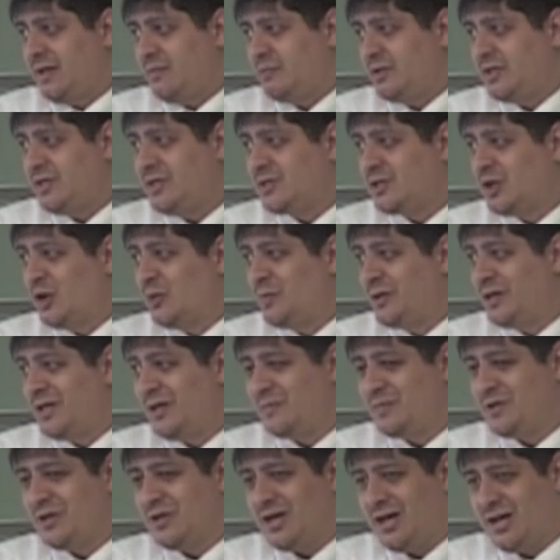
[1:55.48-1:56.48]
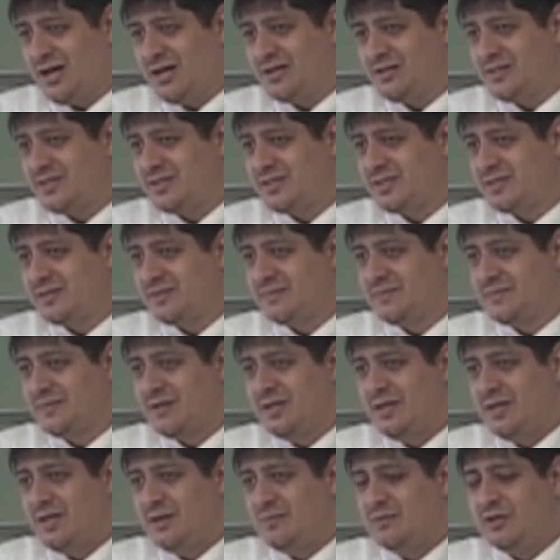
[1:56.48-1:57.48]
Please open up your hearts.
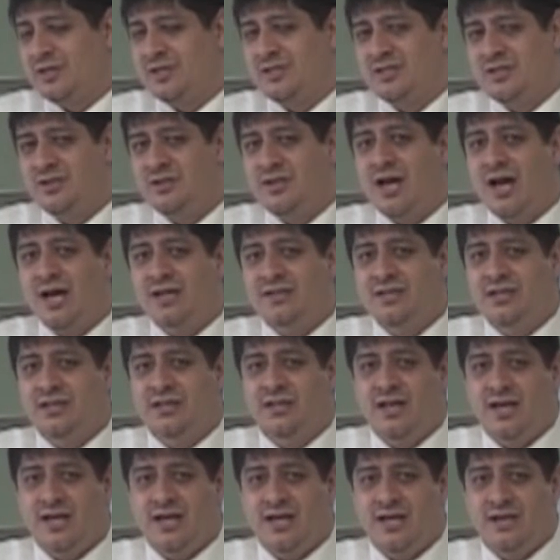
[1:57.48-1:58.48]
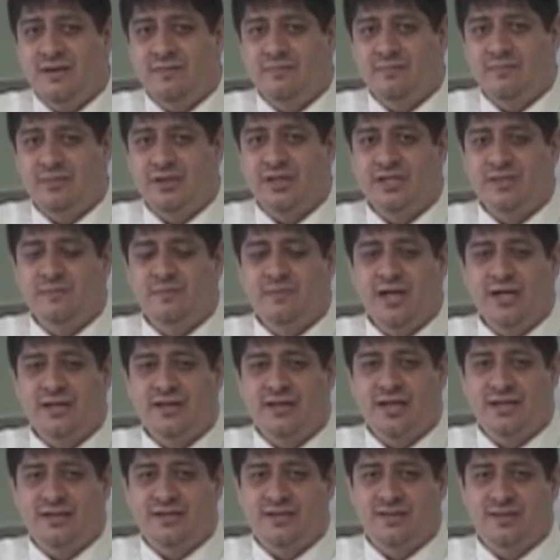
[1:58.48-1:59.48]
Please do not delay. Please
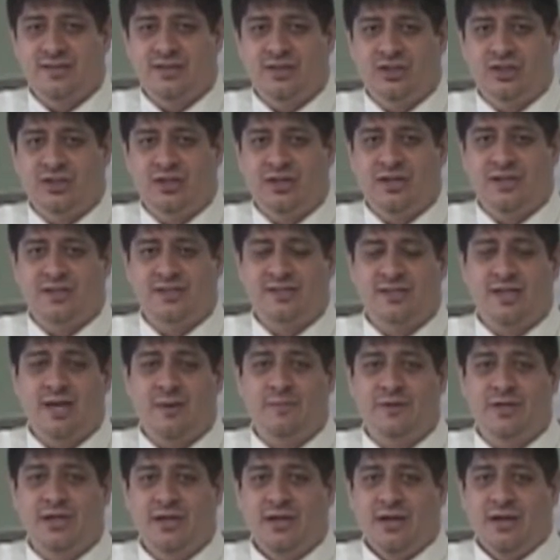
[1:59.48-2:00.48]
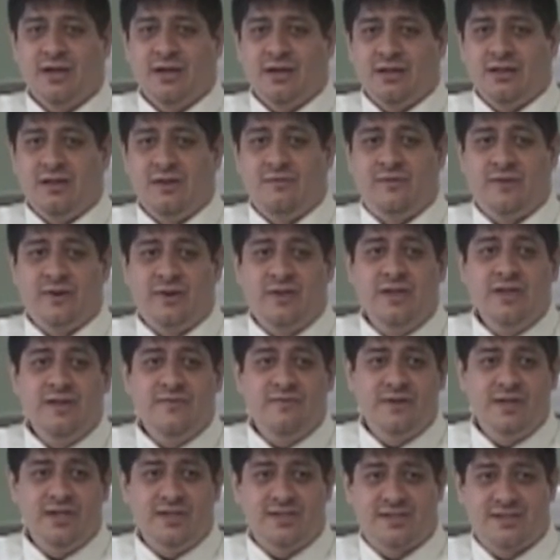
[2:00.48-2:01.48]
make that decision. Accept the
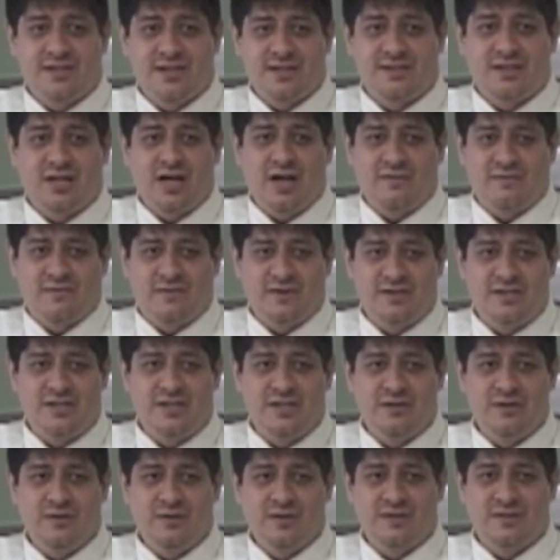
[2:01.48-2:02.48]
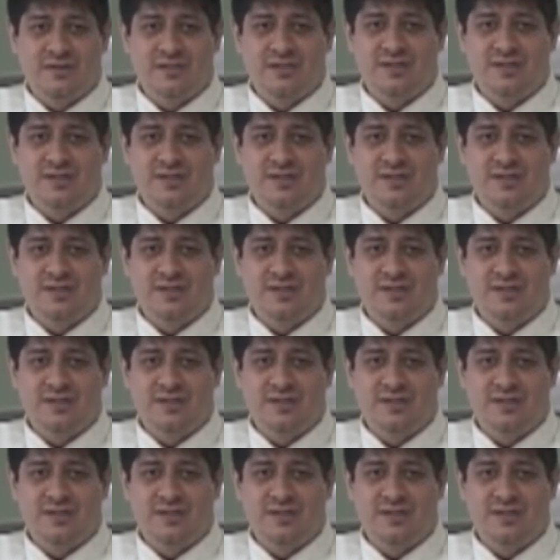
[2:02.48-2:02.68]
forgiveness that's offered to you,